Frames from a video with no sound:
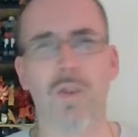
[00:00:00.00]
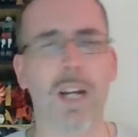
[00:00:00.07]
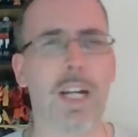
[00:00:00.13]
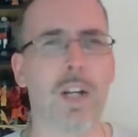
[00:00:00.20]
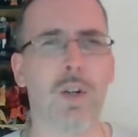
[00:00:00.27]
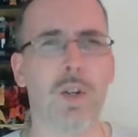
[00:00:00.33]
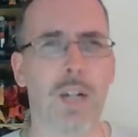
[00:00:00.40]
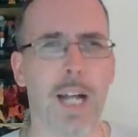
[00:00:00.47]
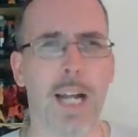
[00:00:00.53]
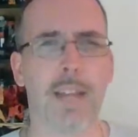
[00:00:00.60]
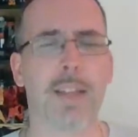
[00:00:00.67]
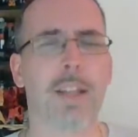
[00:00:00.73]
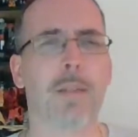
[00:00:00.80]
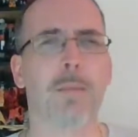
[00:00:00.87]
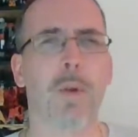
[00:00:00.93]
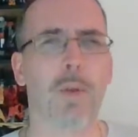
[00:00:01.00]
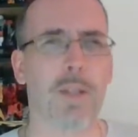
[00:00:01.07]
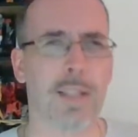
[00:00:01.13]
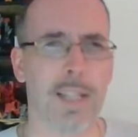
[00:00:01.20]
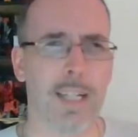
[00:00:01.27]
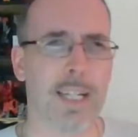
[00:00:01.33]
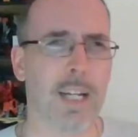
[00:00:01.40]
really good on it. I think the
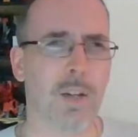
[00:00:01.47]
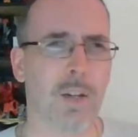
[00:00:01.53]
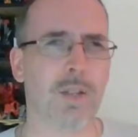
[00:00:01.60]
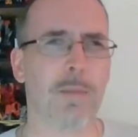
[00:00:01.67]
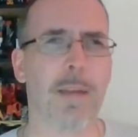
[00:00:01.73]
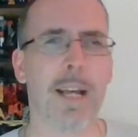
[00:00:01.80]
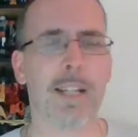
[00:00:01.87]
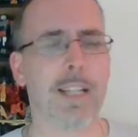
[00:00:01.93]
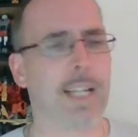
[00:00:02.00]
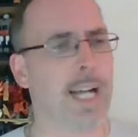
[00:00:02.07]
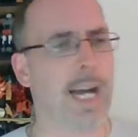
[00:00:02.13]
molded detail looks amazing.